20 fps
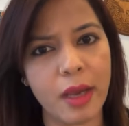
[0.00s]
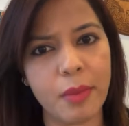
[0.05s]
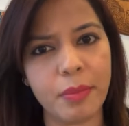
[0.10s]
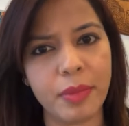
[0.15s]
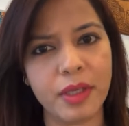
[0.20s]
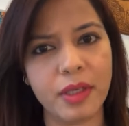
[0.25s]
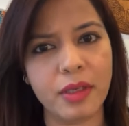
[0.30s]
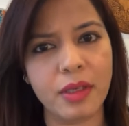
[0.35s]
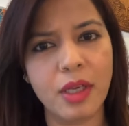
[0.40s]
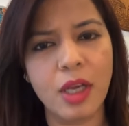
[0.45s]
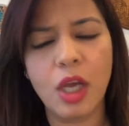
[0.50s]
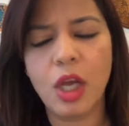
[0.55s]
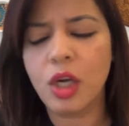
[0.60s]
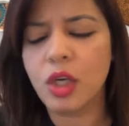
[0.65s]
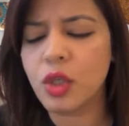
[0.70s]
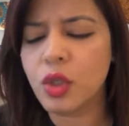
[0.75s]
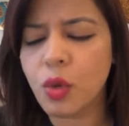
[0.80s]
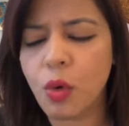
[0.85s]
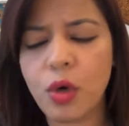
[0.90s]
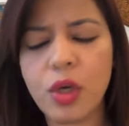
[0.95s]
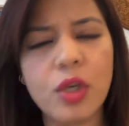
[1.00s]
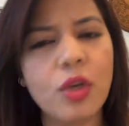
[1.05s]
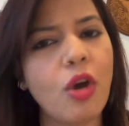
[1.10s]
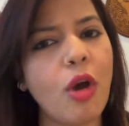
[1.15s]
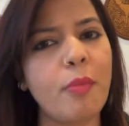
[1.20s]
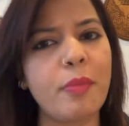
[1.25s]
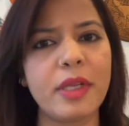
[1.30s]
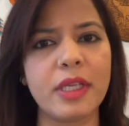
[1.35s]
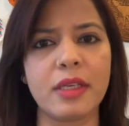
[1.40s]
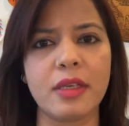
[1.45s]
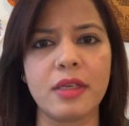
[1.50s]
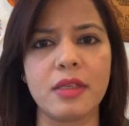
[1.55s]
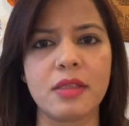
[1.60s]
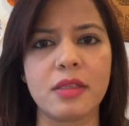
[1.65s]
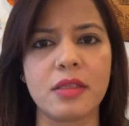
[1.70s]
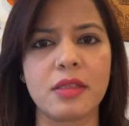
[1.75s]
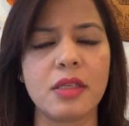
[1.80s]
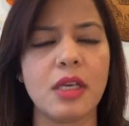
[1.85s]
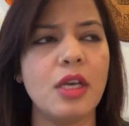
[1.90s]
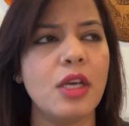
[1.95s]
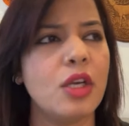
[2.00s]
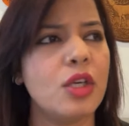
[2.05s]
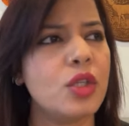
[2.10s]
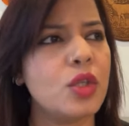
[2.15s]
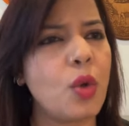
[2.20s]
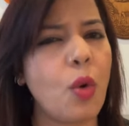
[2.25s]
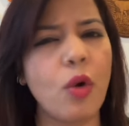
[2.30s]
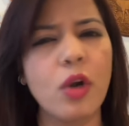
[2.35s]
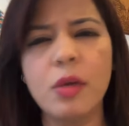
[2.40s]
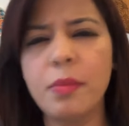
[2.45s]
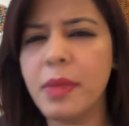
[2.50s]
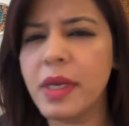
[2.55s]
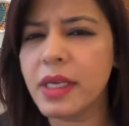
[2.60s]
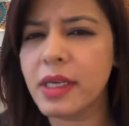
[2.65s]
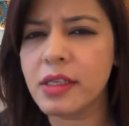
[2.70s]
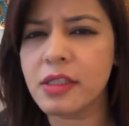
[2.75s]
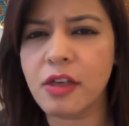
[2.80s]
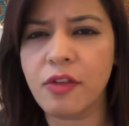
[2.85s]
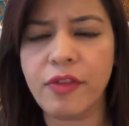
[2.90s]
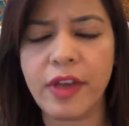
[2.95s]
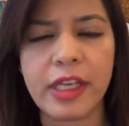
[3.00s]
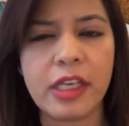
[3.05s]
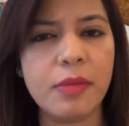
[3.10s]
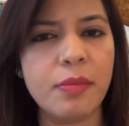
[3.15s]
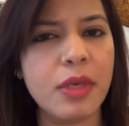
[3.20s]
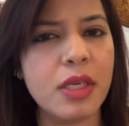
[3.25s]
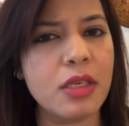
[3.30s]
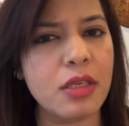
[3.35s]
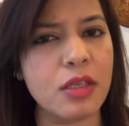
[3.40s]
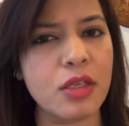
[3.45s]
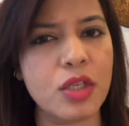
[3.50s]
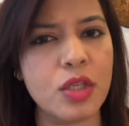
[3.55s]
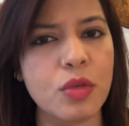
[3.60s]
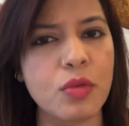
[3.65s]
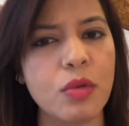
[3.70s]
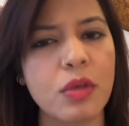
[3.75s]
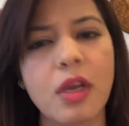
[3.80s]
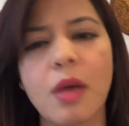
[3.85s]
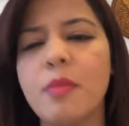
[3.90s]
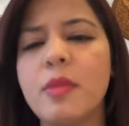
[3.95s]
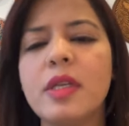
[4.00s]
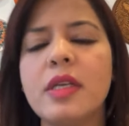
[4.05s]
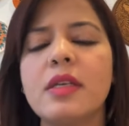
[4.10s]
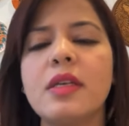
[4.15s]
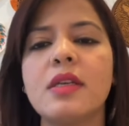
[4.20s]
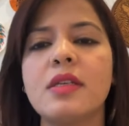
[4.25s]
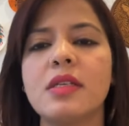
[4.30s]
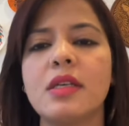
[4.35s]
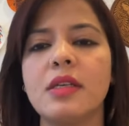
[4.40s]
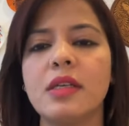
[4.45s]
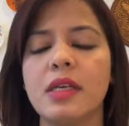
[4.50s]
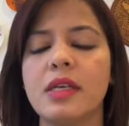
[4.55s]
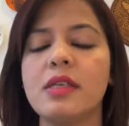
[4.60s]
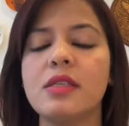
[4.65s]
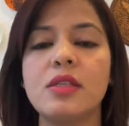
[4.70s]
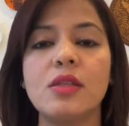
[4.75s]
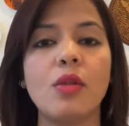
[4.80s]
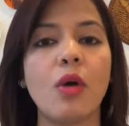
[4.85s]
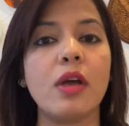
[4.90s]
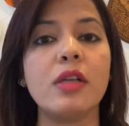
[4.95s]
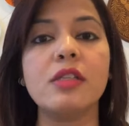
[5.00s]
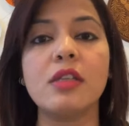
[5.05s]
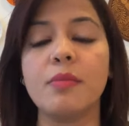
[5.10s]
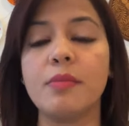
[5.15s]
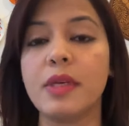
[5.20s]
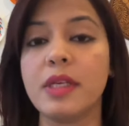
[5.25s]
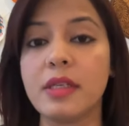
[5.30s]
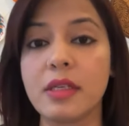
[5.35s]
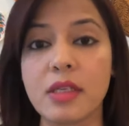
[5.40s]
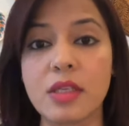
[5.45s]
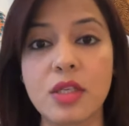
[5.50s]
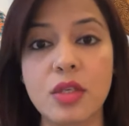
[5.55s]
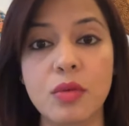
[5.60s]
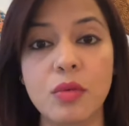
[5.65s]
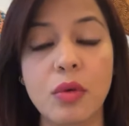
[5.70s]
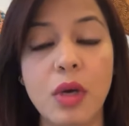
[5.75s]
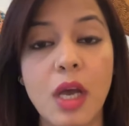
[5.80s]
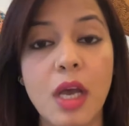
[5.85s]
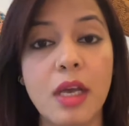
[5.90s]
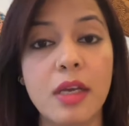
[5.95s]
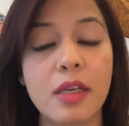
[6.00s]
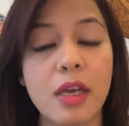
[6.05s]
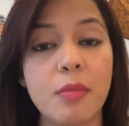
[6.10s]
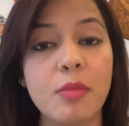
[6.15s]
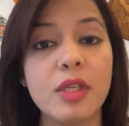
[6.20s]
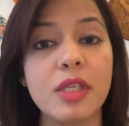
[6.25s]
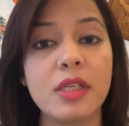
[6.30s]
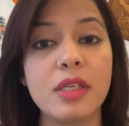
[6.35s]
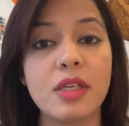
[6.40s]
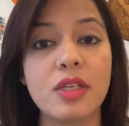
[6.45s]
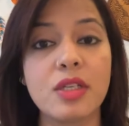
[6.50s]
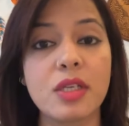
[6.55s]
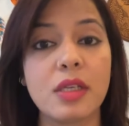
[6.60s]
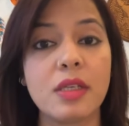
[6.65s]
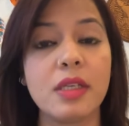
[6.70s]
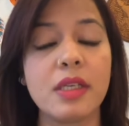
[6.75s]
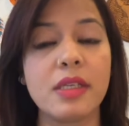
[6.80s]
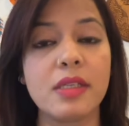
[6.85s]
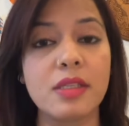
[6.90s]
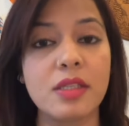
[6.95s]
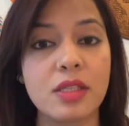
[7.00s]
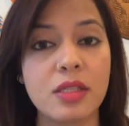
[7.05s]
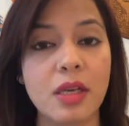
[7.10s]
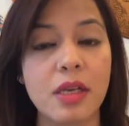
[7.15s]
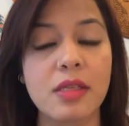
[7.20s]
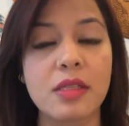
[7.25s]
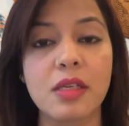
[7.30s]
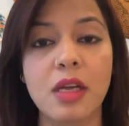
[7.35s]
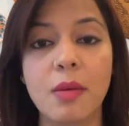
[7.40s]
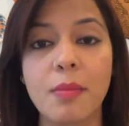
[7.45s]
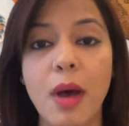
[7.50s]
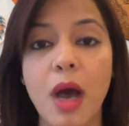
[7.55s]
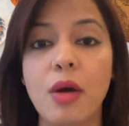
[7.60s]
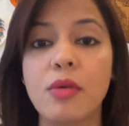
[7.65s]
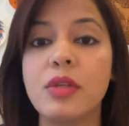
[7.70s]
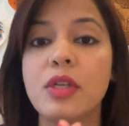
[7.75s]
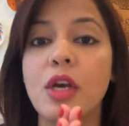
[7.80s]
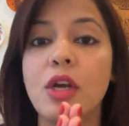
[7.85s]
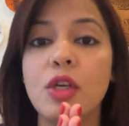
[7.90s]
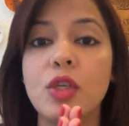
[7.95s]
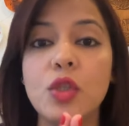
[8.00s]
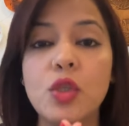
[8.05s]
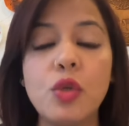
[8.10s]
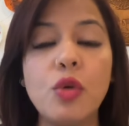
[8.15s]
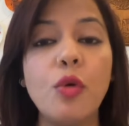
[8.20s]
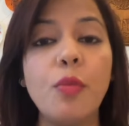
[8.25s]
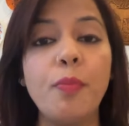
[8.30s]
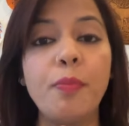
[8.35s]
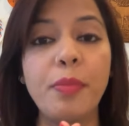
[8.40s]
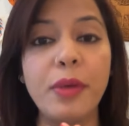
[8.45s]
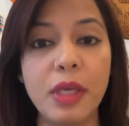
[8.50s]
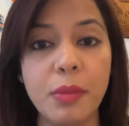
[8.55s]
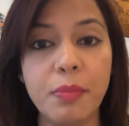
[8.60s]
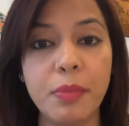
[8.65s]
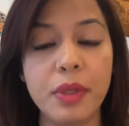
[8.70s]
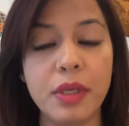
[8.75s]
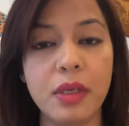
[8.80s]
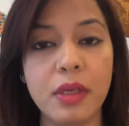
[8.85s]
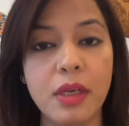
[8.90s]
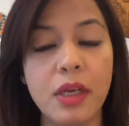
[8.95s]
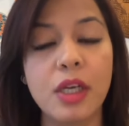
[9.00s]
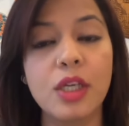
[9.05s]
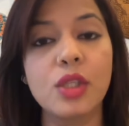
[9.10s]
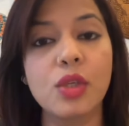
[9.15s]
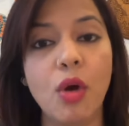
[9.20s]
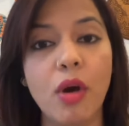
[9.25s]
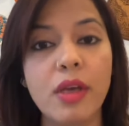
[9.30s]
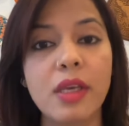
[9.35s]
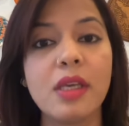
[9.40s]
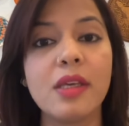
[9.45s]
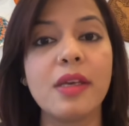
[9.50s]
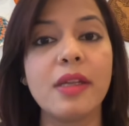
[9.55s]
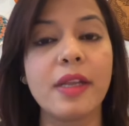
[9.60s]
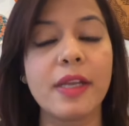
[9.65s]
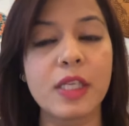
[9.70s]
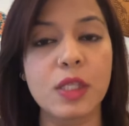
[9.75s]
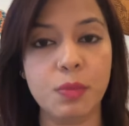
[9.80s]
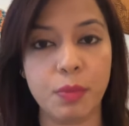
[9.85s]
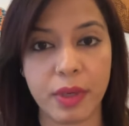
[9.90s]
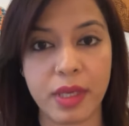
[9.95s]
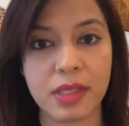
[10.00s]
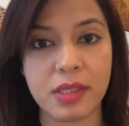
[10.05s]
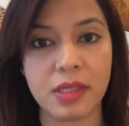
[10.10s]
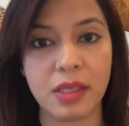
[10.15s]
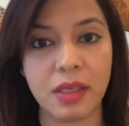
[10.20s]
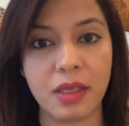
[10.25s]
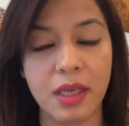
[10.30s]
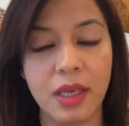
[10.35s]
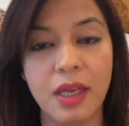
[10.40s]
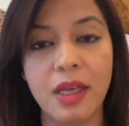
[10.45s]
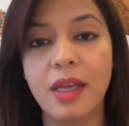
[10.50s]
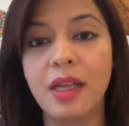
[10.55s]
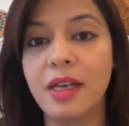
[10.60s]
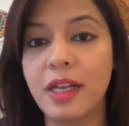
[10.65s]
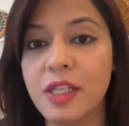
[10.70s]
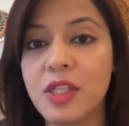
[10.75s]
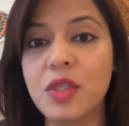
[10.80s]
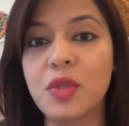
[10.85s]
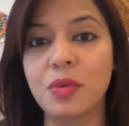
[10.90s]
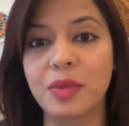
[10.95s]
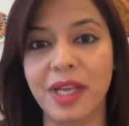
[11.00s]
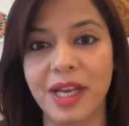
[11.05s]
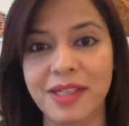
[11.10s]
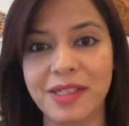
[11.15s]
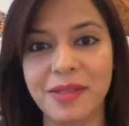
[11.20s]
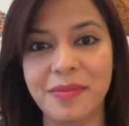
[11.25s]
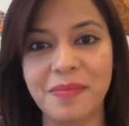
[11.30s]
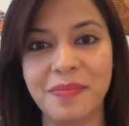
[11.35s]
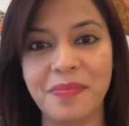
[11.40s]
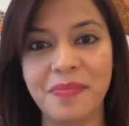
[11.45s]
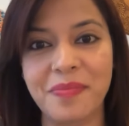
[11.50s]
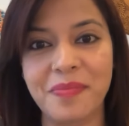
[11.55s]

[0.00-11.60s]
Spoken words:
will happen. Don't complicate it. Don't make it a very big issue. Communication is not a big issue. Communication is just about two people talking and expressing. Let's do that.